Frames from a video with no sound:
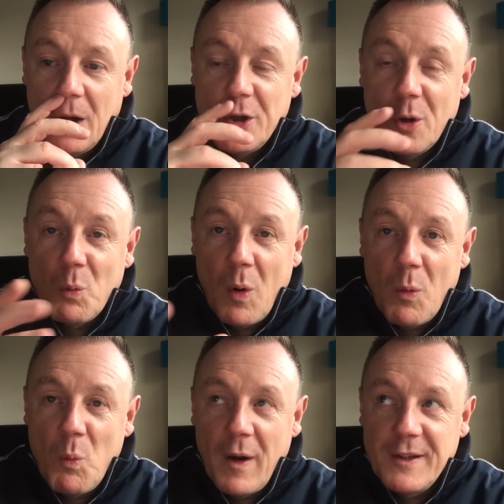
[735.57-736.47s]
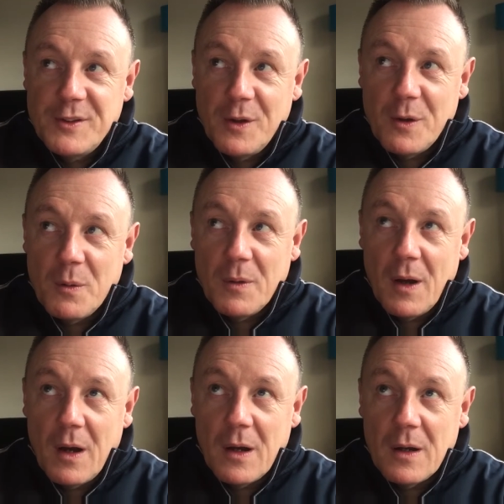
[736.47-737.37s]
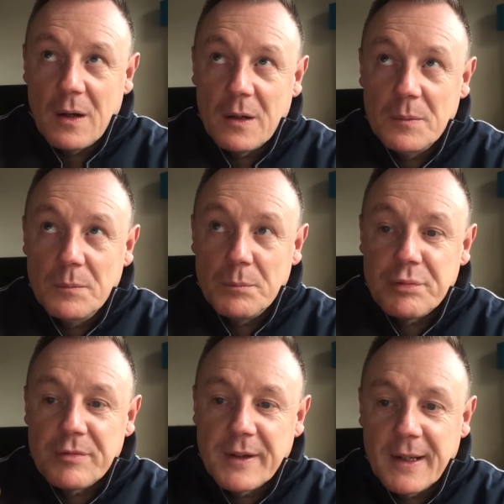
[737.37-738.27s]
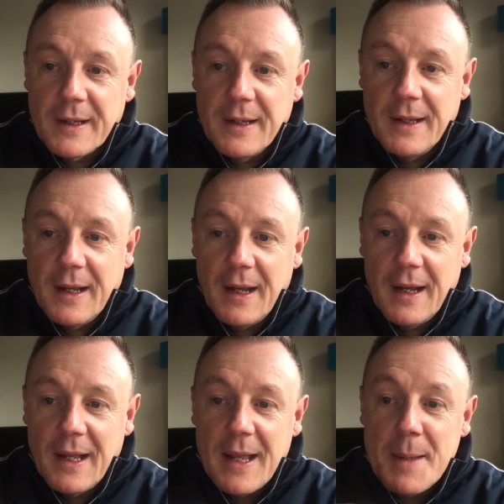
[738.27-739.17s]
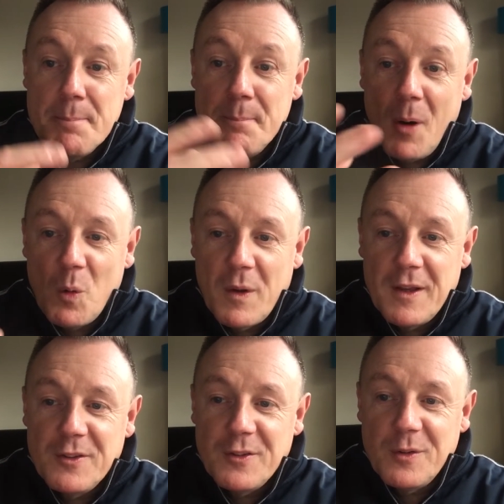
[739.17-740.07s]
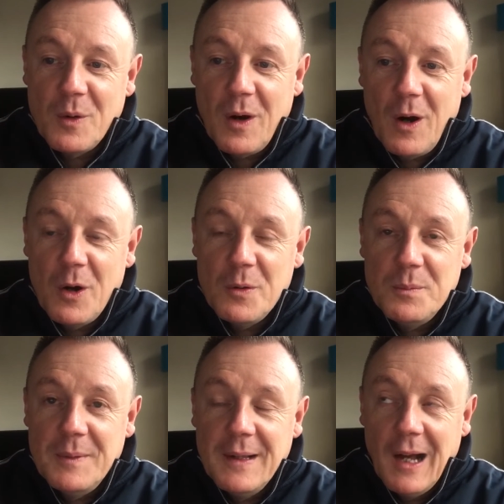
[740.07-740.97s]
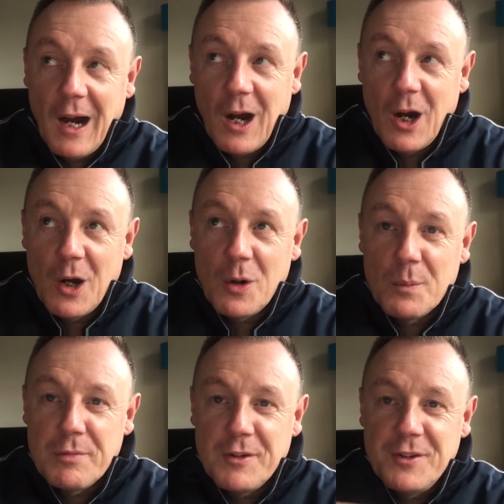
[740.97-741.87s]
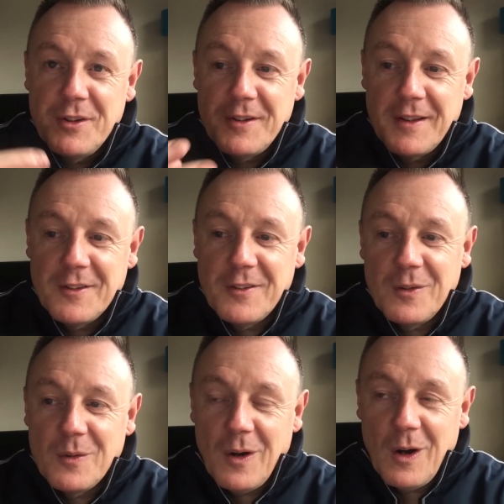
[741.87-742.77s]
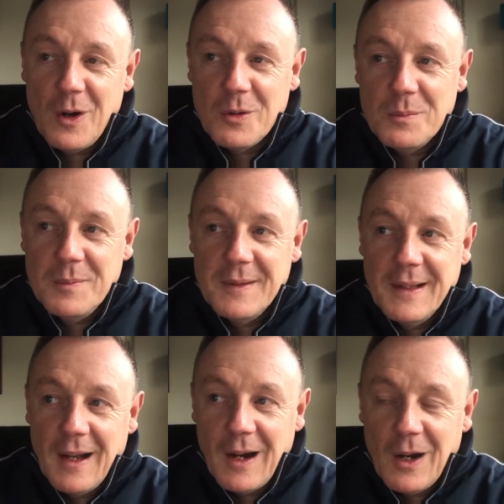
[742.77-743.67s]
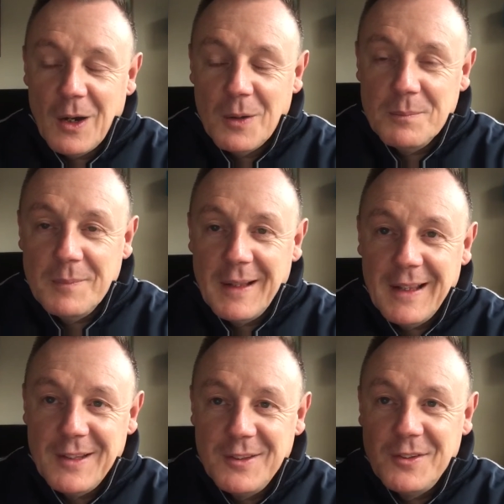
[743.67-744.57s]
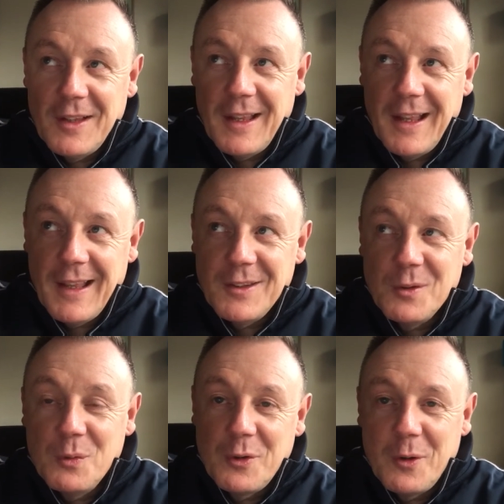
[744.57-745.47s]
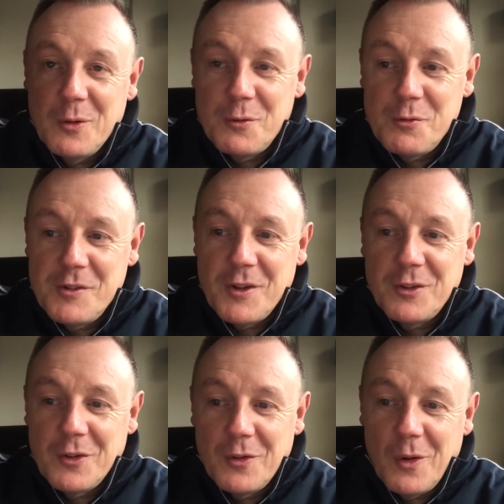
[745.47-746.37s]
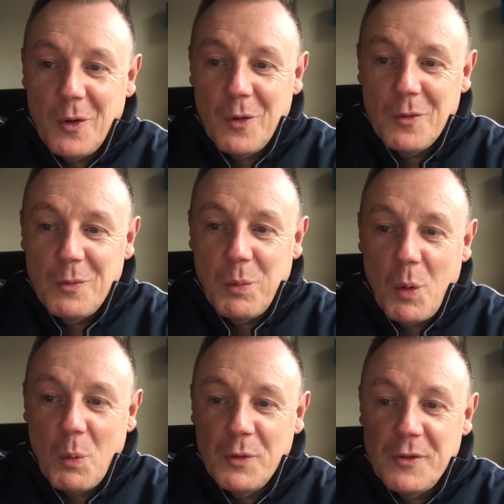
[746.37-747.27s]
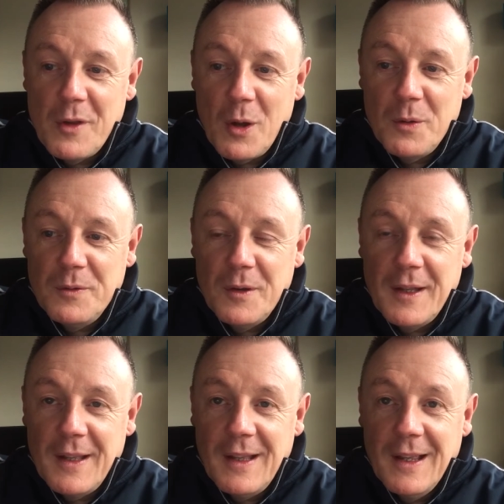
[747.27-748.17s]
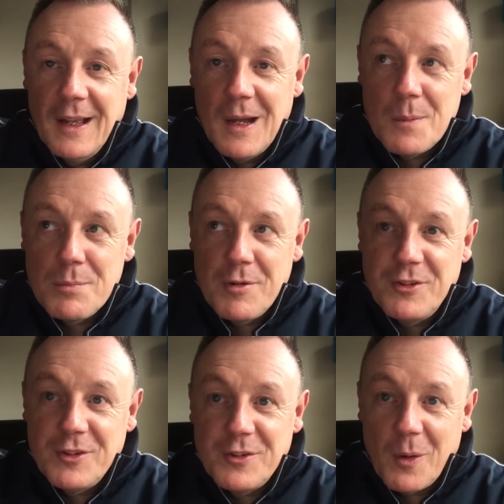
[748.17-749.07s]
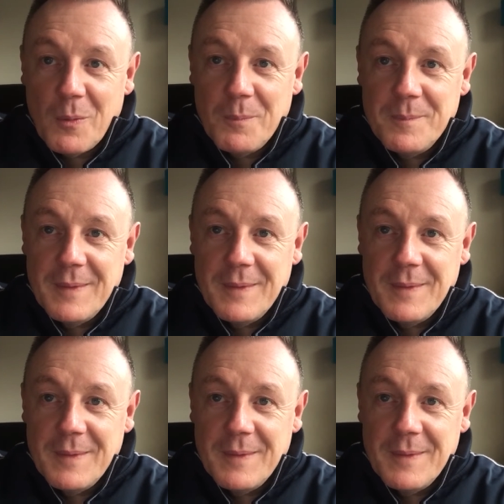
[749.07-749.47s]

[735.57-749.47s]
You know, one way to bring Imbolc into your home, or Brigid into your home, is also the tradition of what was known the Bridgette Doll,